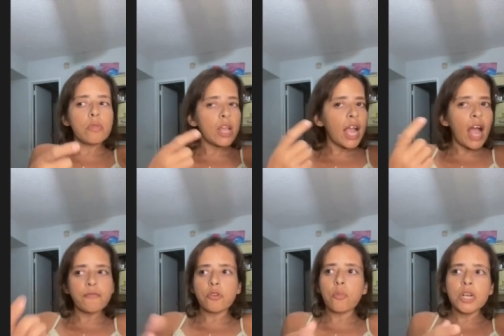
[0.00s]
like,
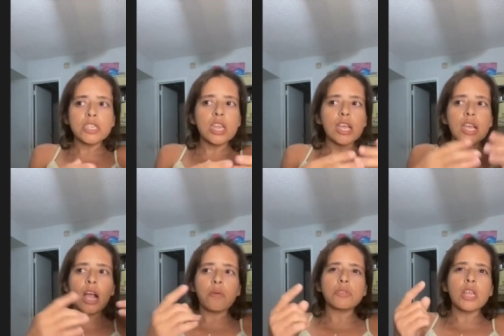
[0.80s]
after much
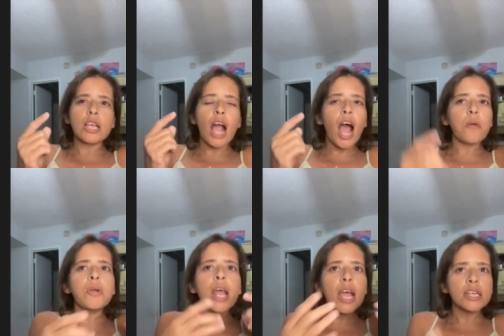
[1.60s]
thinking, I was like, I
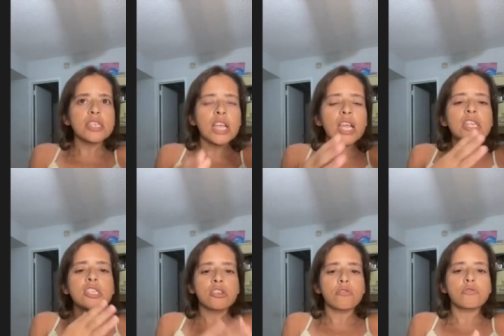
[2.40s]
want to educate
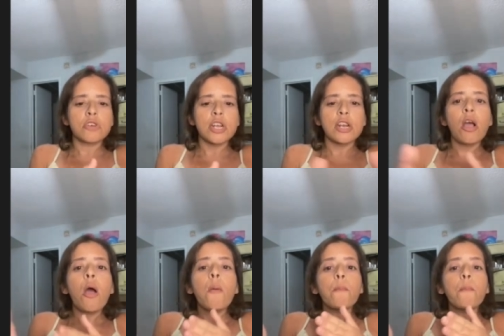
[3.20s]
children